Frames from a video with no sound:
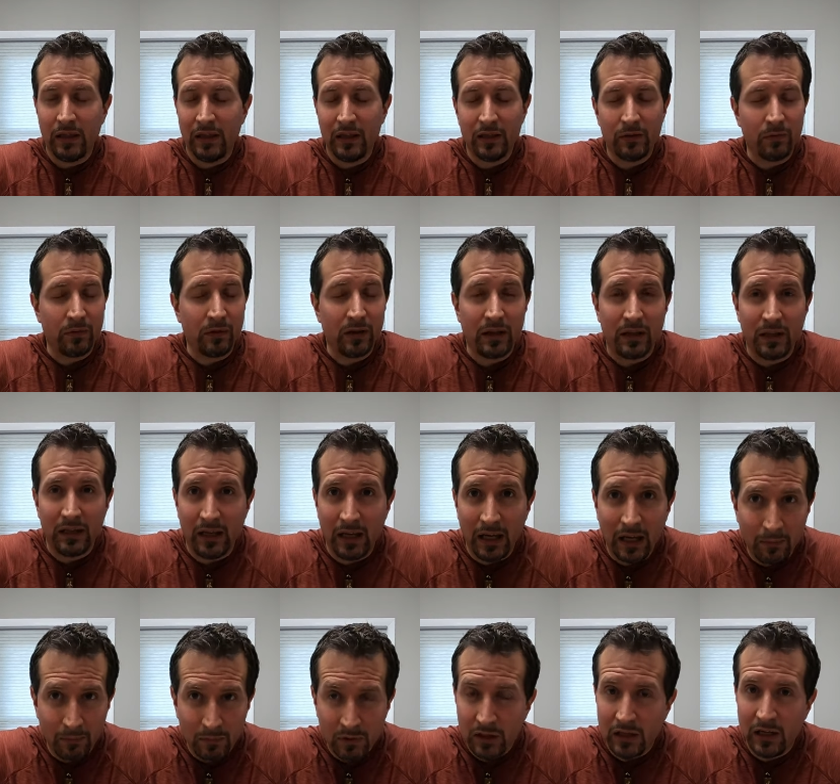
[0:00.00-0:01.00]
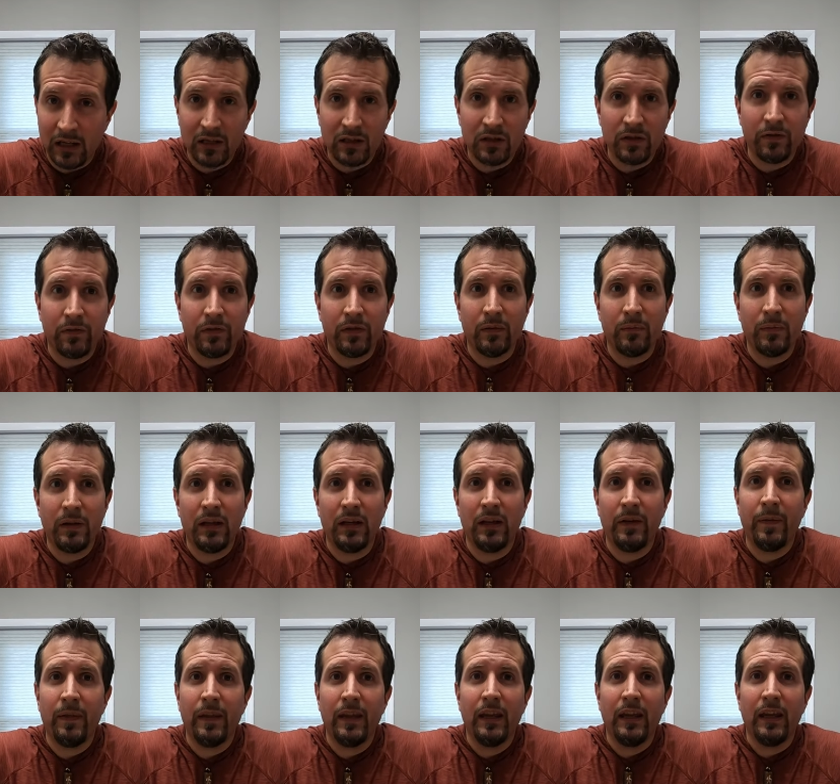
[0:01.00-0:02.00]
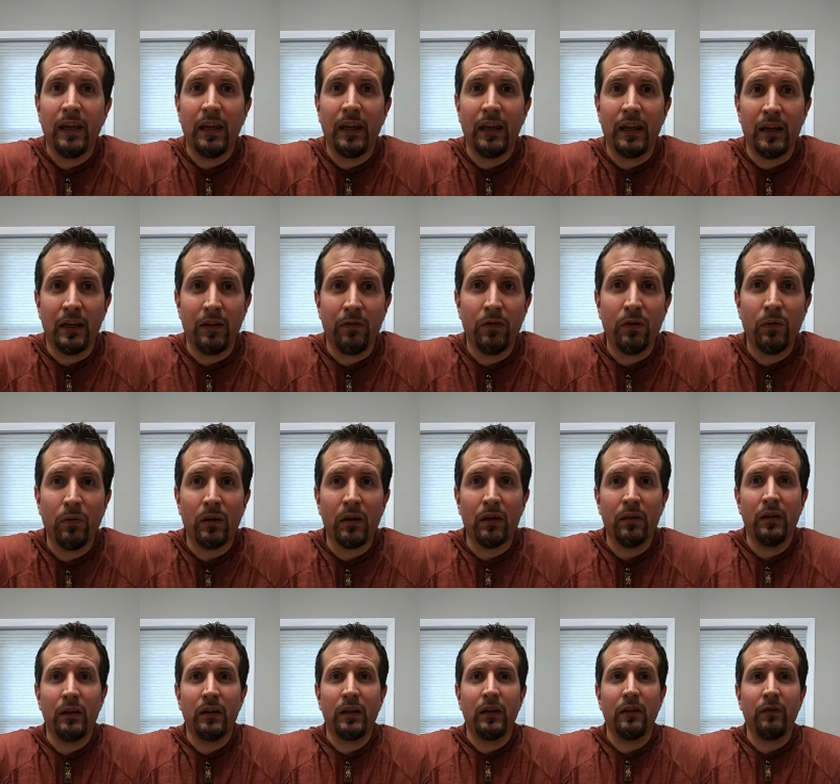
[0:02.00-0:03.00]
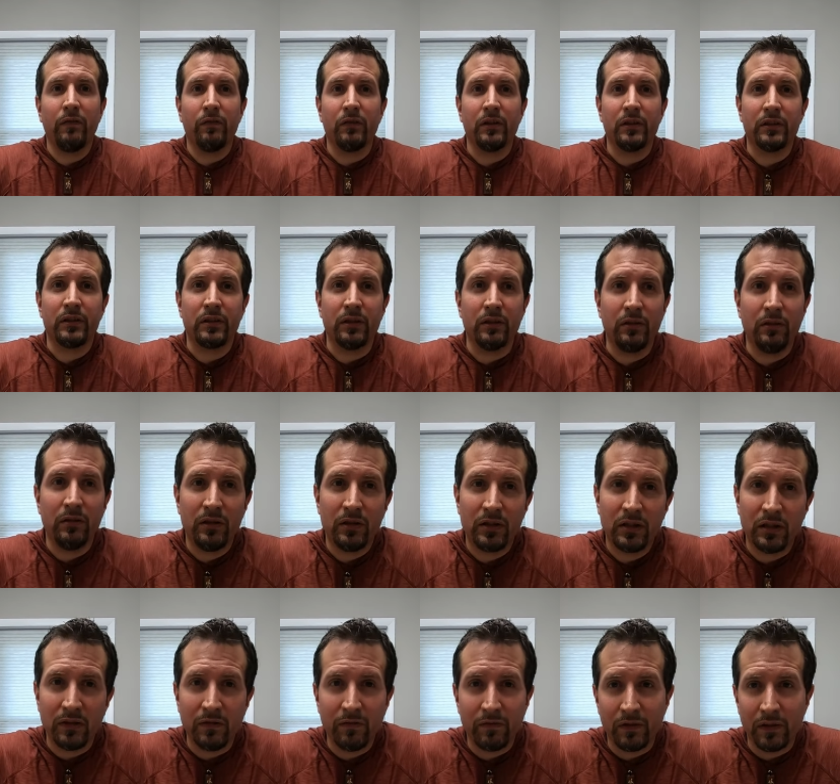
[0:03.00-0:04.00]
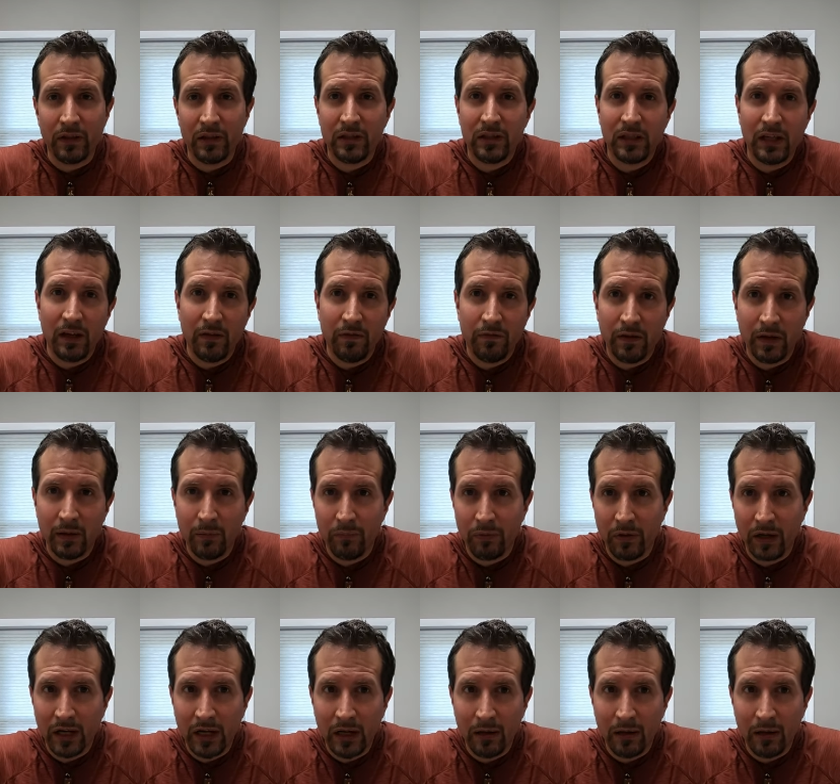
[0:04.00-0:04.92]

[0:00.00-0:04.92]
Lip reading: These were a game changer for me, and if you are looking for a solution for the chafing